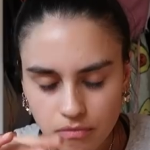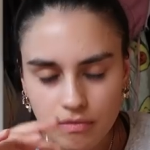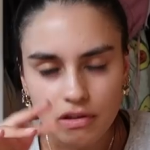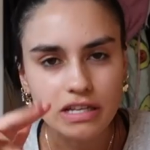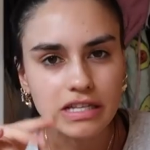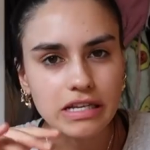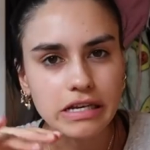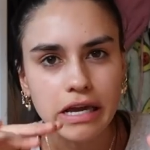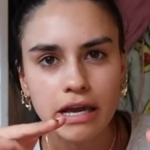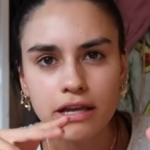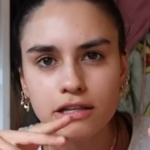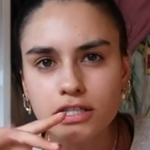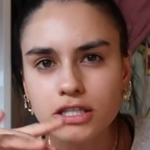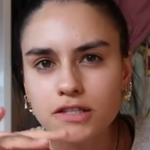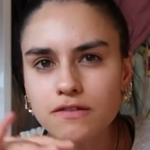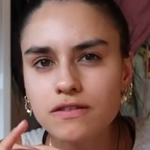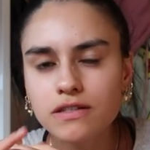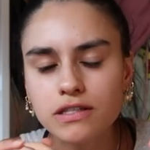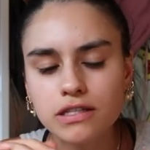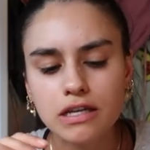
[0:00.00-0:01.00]
There's like hints
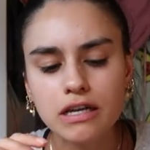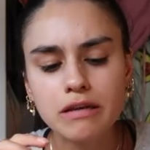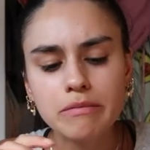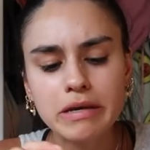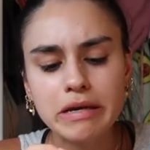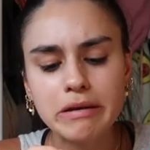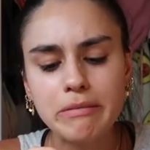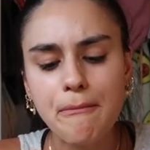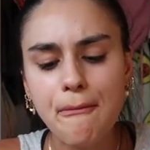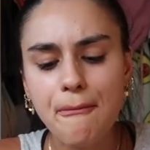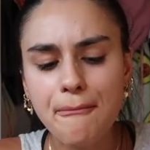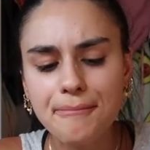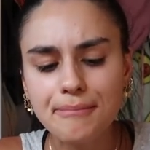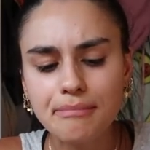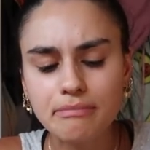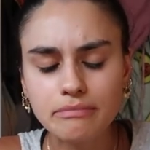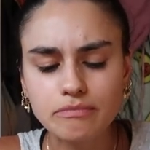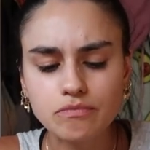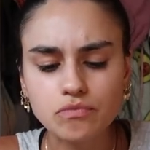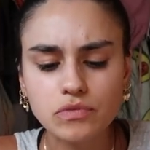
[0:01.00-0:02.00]
of cinnamon.
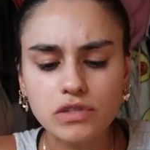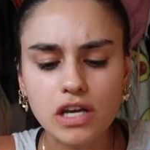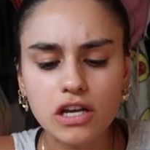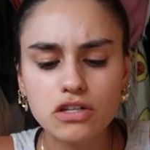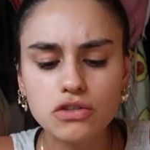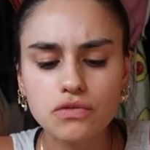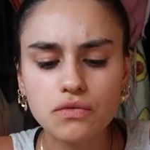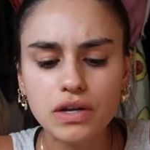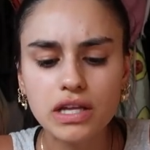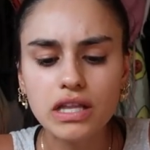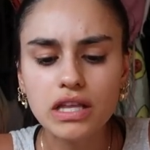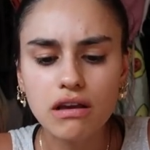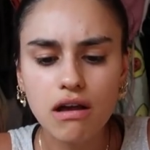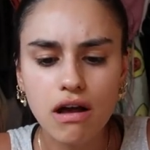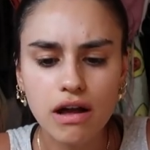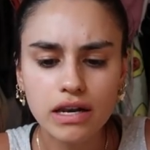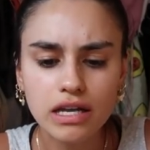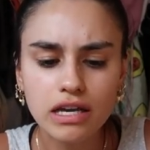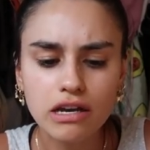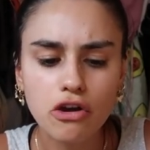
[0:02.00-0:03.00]
And it's really
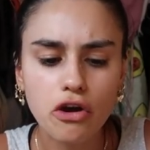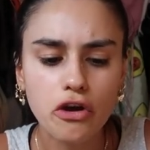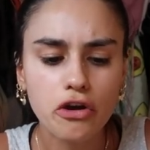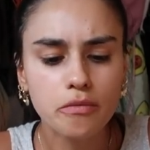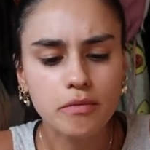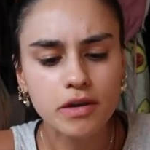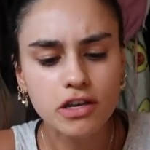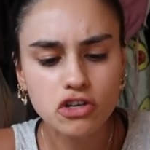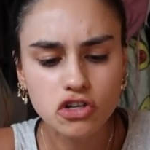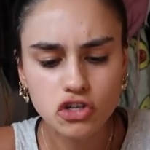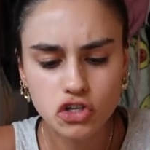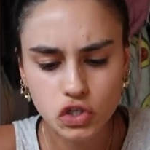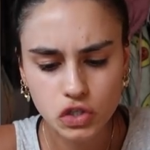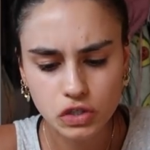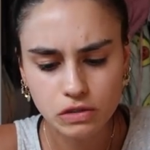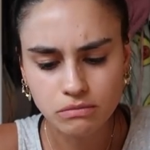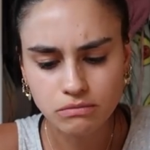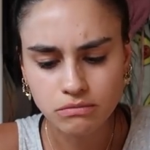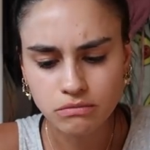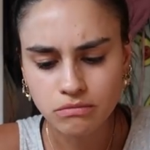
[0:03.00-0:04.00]
honeycomb-ish.
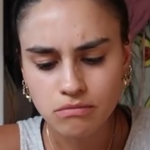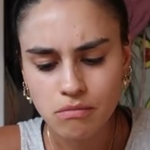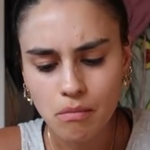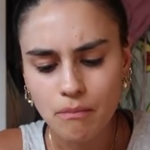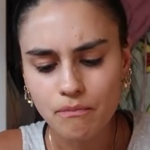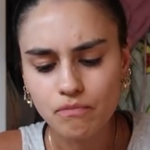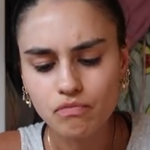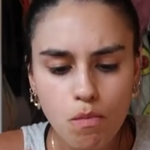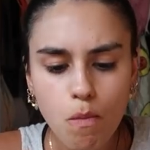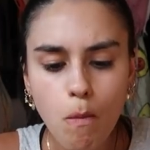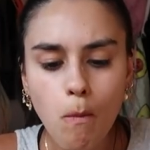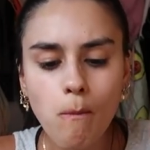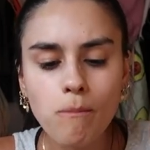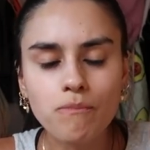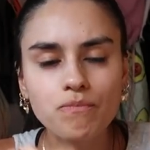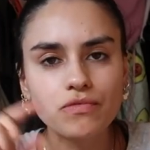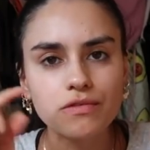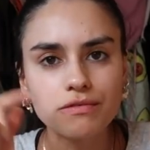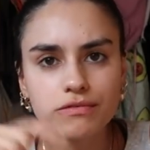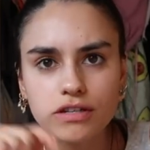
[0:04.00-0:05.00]

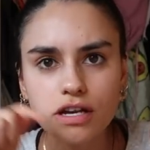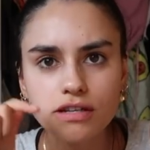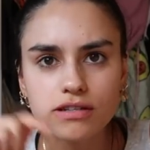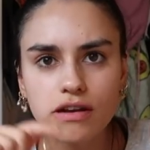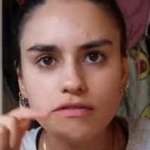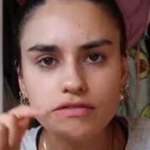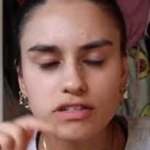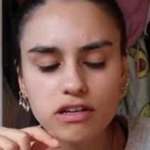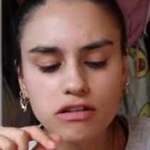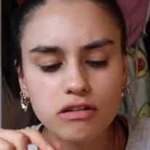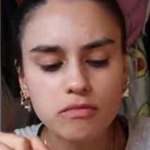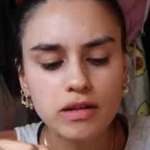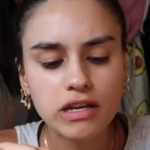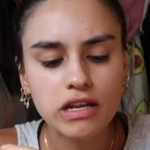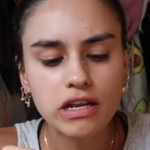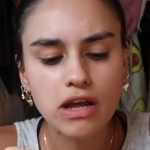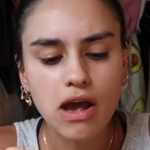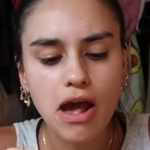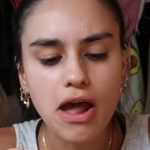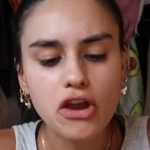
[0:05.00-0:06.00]
It does have cinnamon
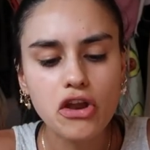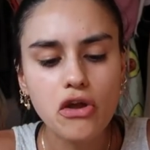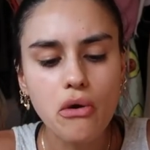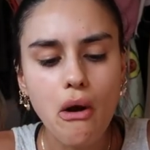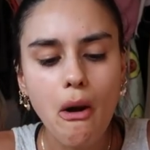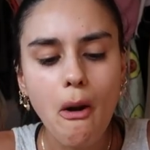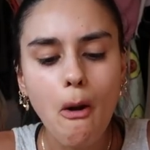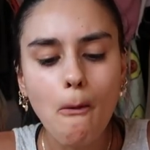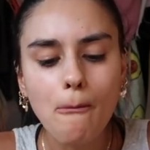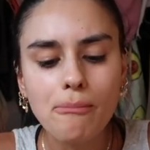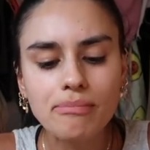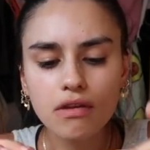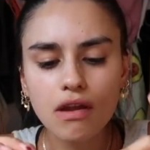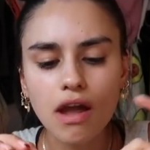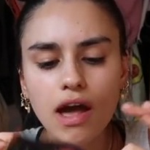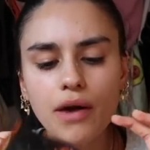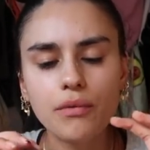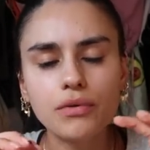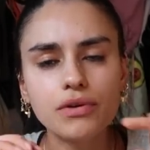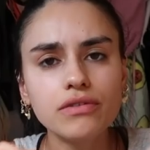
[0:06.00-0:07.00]
in it. I knew it.
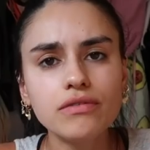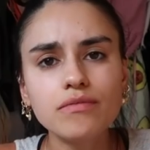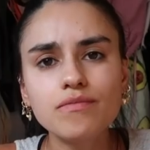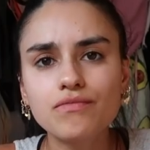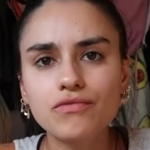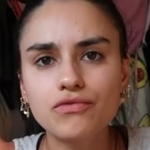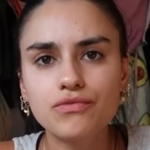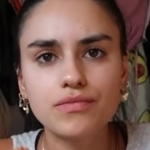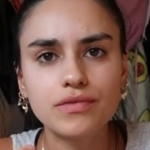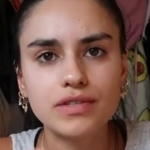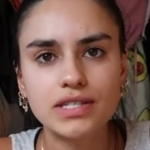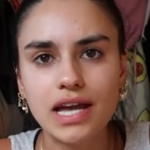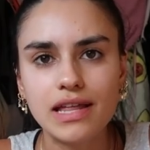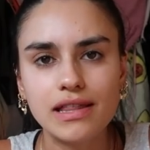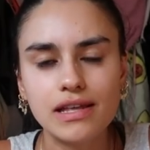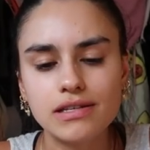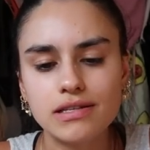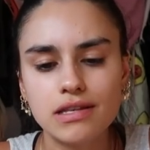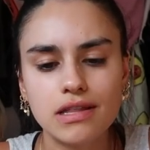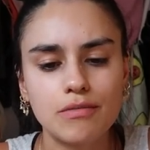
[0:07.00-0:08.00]
I wouldn't say
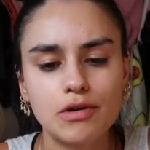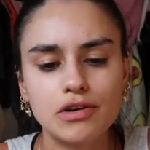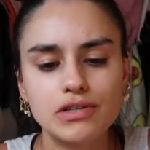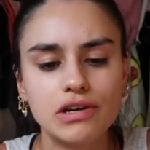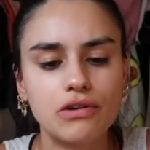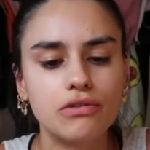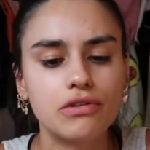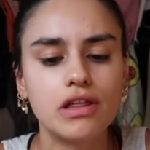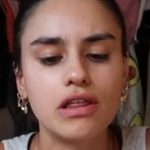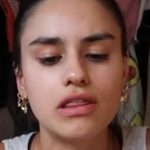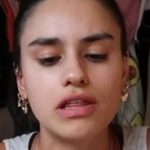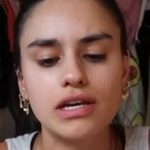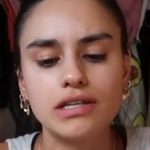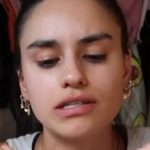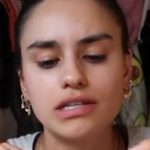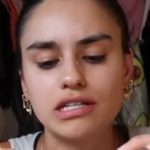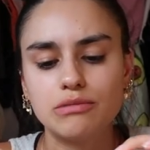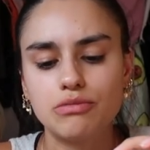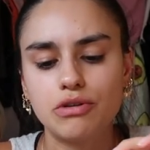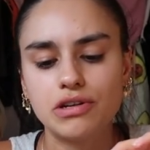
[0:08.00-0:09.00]
these are the most healthy things,
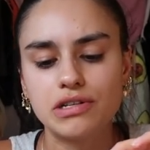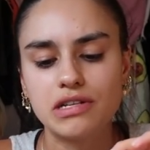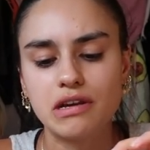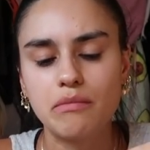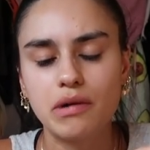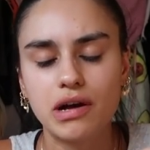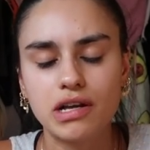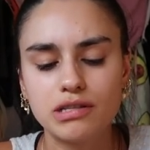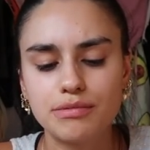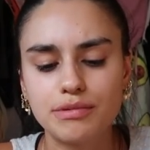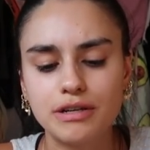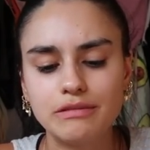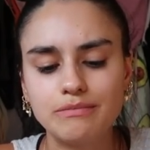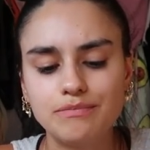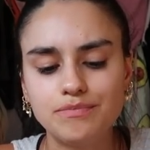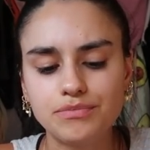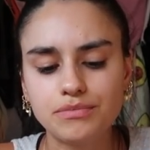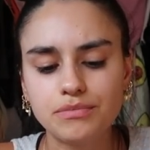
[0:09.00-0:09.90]
these protein bars, but